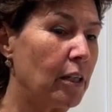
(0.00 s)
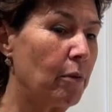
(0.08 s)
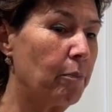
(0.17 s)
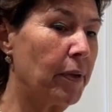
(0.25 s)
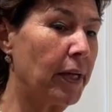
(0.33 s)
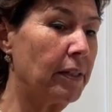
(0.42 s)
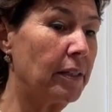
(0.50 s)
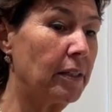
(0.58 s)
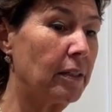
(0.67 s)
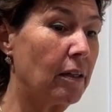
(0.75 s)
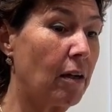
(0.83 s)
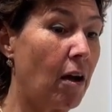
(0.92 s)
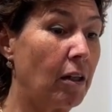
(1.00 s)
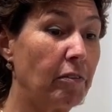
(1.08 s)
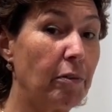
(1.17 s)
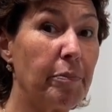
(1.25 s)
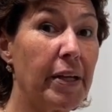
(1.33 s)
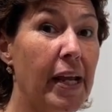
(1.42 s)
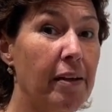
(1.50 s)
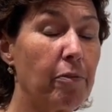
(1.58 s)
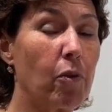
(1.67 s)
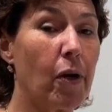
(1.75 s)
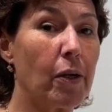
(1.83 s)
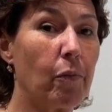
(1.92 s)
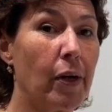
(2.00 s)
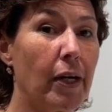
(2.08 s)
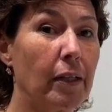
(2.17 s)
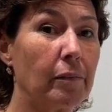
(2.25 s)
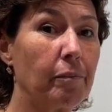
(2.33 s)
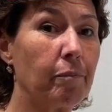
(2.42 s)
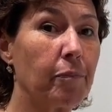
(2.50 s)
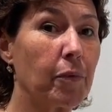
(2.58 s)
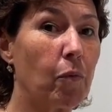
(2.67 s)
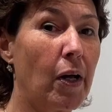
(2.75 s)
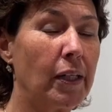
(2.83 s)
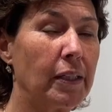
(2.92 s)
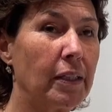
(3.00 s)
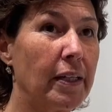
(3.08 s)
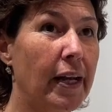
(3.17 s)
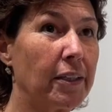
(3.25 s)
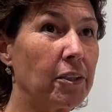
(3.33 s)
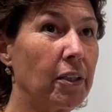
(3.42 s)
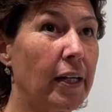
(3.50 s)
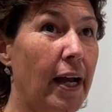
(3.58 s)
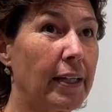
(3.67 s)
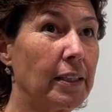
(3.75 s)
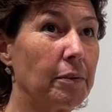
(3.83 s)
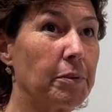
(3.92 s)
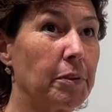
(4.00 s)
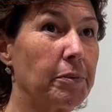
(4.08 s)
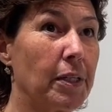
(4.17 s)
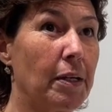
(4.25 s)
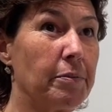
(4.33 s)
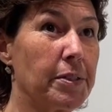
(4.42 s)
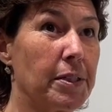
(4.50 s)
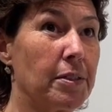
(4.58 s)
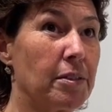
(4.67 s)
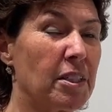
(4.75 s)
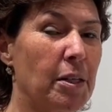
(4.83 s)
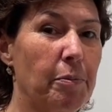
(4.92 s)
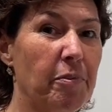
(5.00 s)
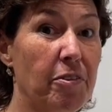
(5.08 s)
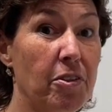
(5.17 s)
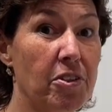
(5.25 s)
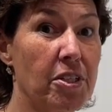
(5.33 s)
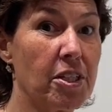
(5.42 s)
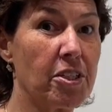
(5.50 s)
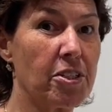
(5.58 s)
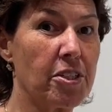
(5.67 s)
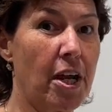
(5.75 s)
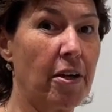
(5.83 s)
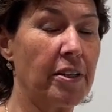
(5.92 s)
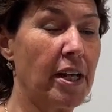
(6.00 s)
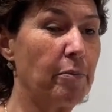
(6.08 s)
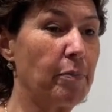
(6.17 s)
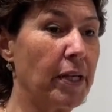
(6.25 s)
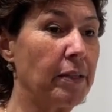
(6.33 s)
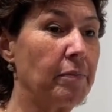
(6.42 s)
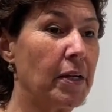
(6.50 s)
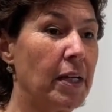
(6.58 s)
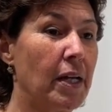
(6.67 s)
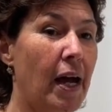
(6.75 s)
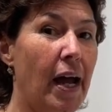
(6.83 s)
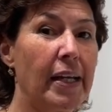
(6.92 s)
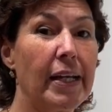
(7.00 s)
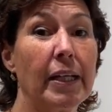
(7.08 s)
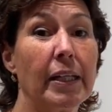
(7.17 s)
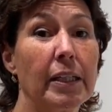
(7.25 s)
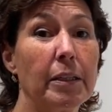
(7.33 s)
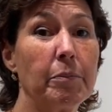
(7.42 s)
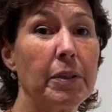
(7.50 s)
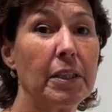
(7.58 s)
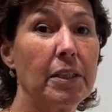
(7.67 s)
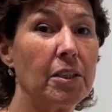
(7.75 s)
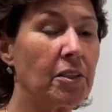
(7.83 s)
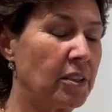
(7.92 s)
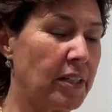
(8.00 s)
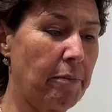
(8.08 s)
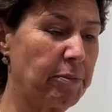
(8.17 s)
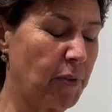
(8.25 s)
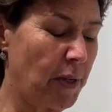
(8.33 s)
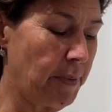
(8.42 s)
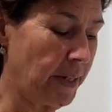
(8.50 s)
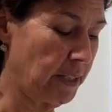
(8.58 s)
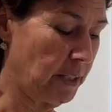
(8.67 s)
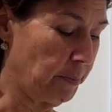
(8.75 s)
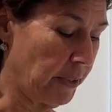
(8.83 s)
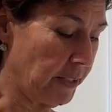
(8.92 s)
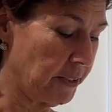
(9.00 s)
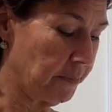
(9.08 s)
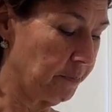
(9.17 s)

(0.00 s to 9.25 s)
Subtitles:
But all of them behave quite well. Wally can actually act up sometimes and skip a few stitches now and then, but I yell at him and he just snaps right back into place.